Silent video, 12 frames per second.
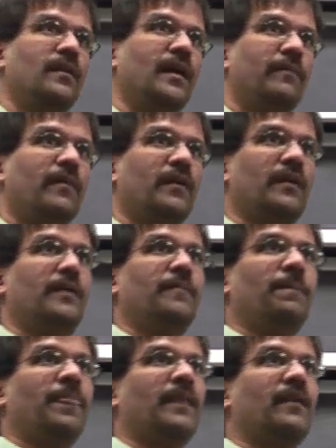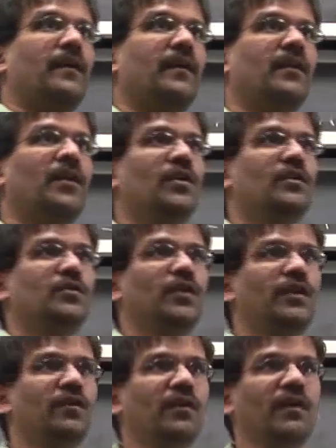library, right? So
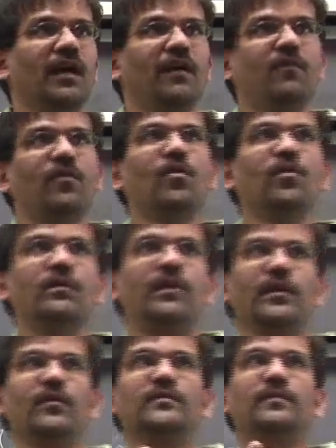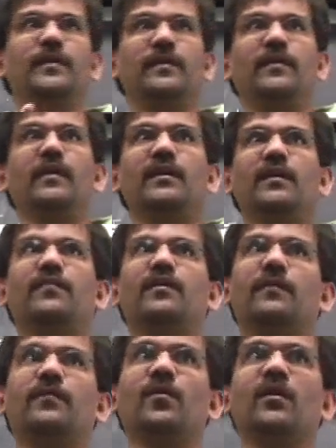you're going to have code reuse between
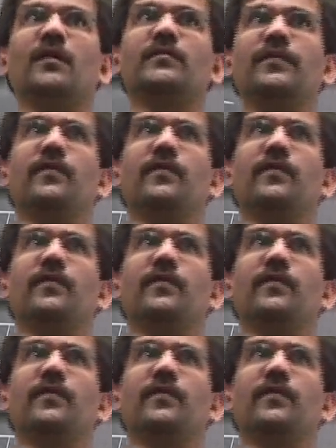different programs.